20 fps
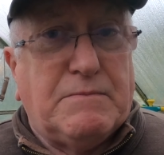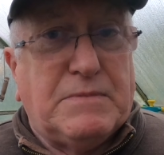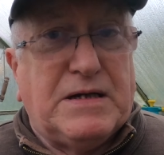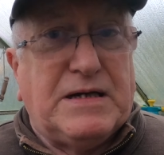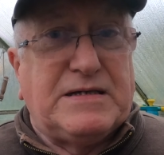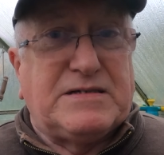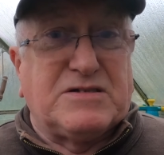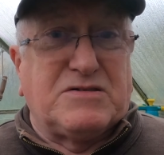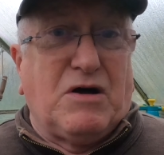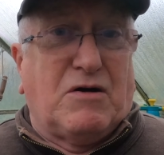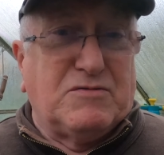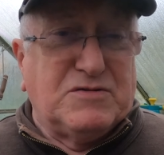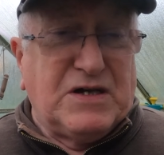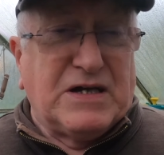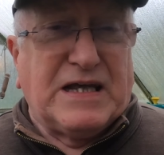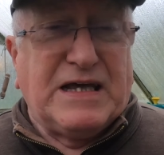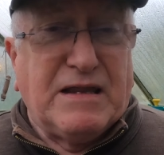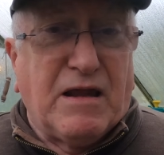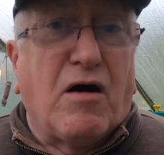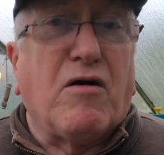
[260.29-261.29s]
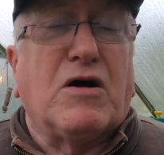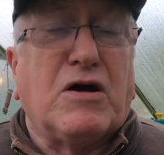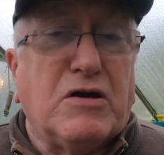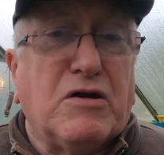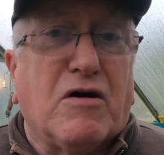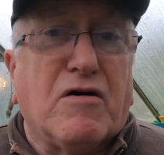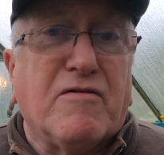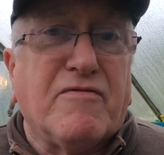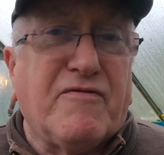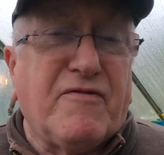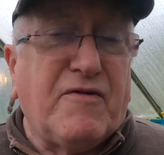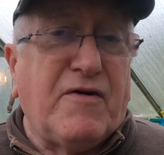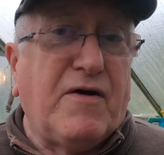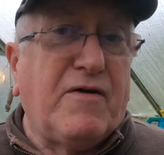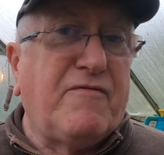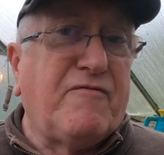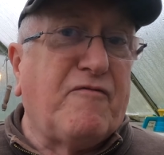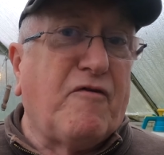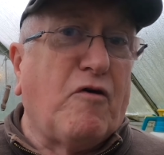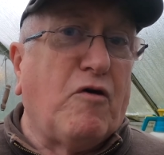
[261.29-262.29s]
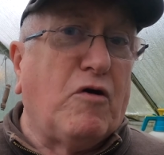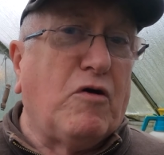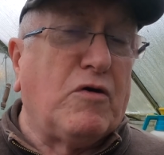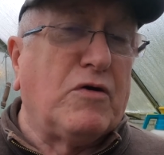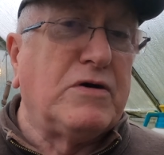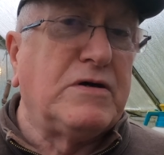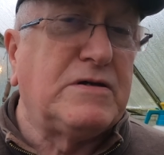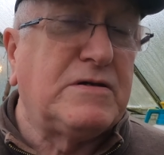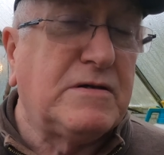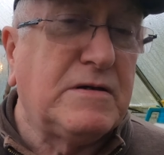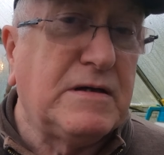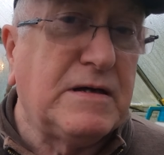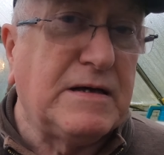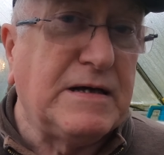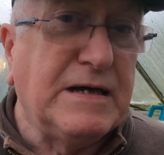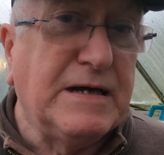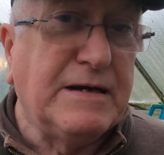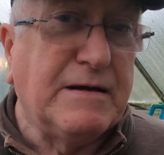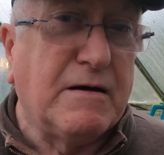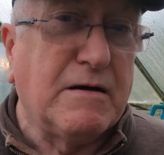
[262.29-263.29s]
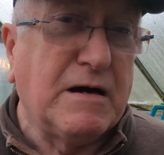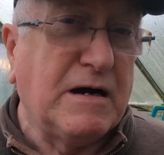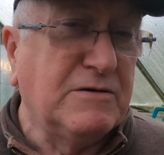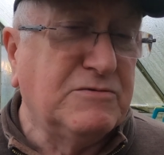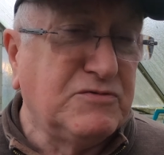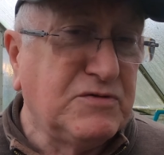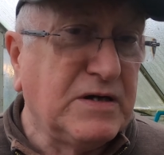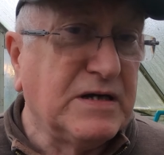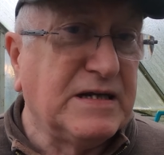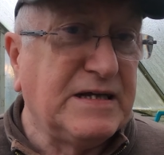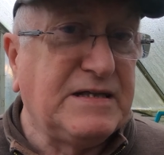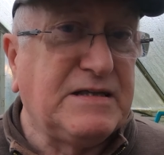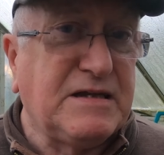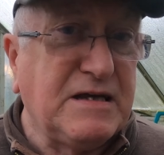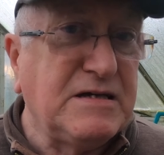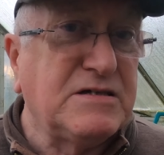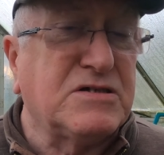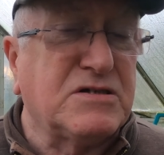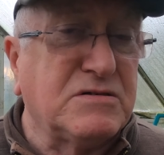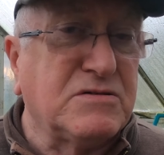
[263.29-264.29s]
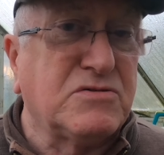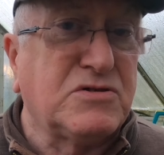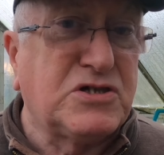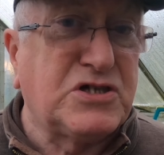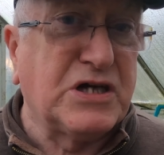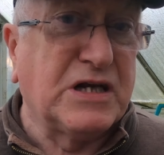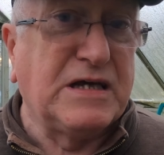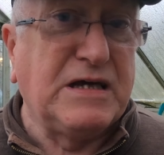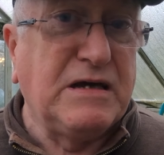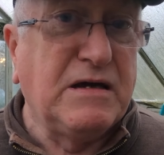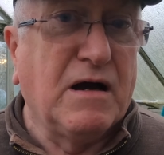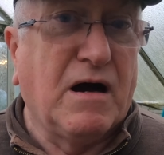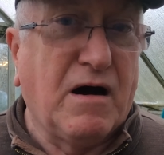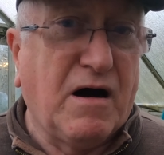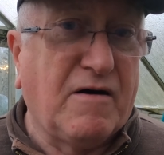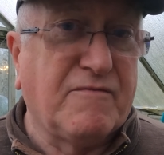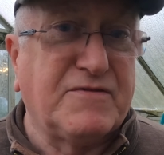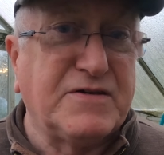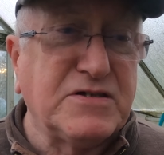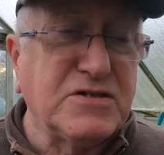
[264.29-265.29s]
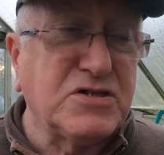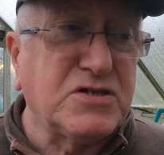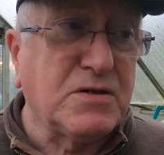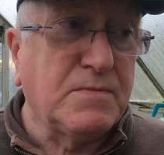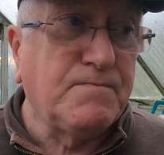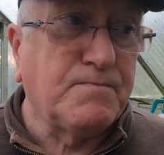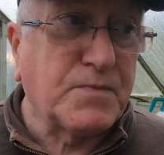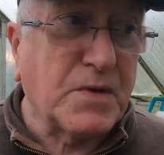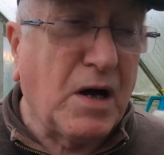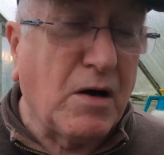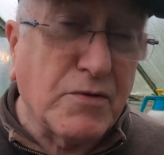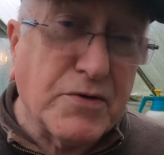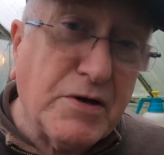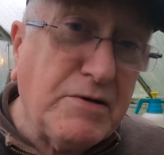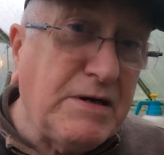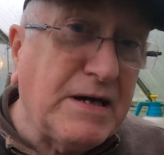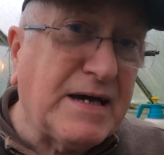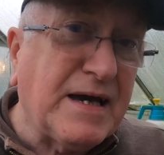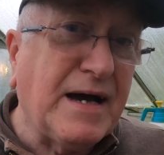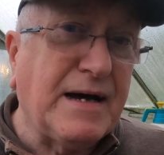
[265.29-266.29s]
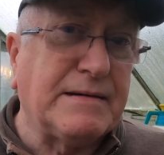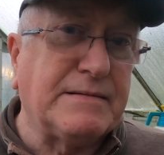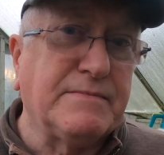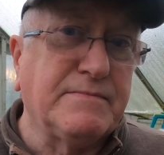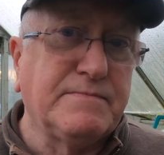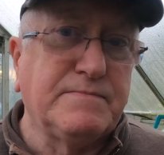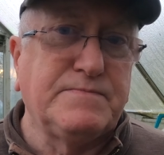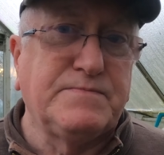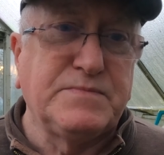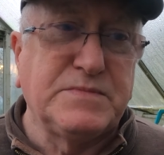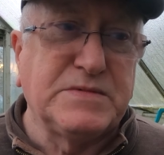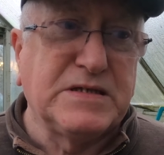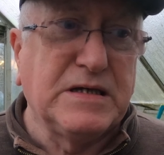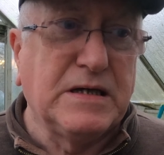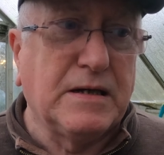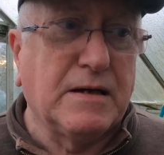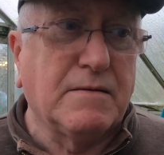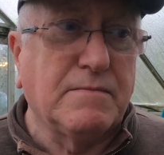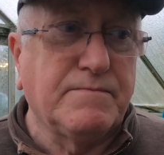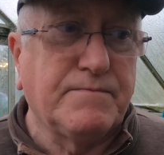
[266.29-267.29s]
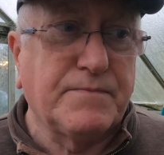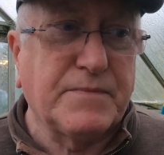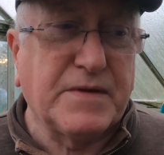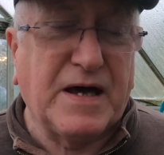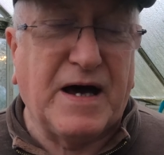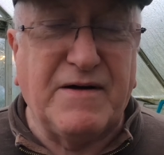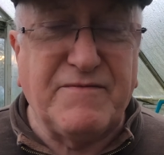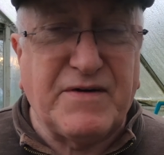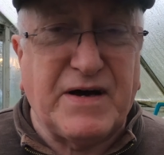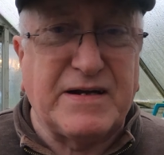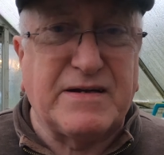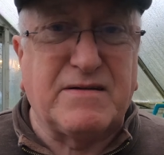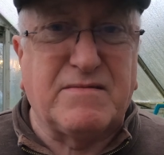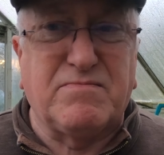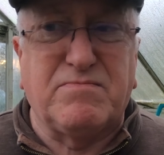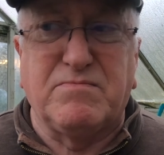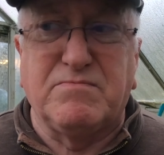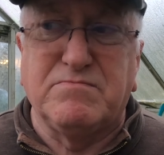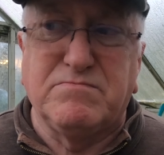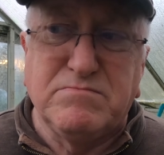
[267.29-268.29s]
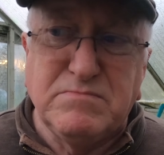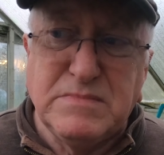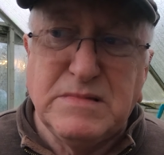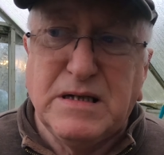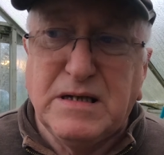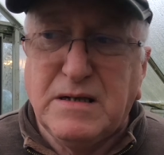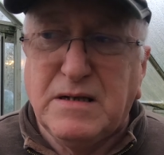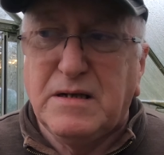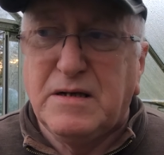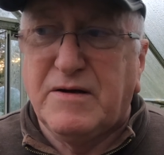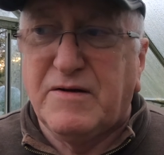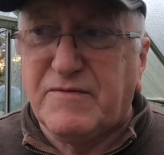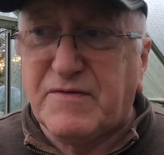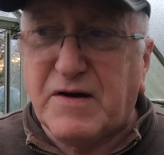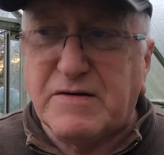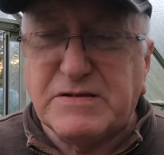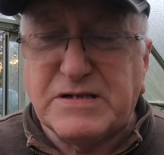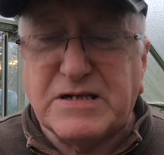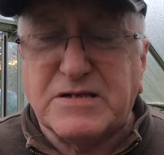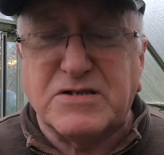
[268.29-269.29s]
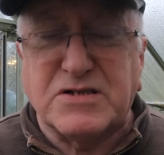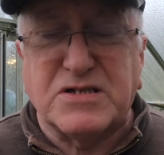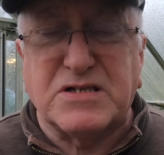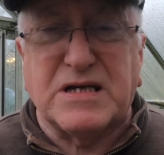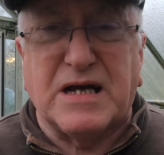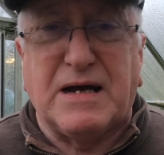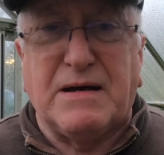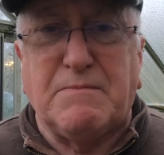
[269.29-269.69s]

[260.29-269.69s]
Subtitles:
it's not really long enough for a really decent chili harvest. Although you can, I've had various